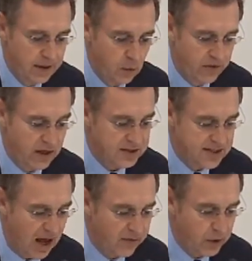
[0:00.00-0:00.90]
with El
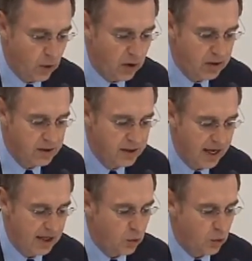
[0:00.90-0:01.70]
Salvador and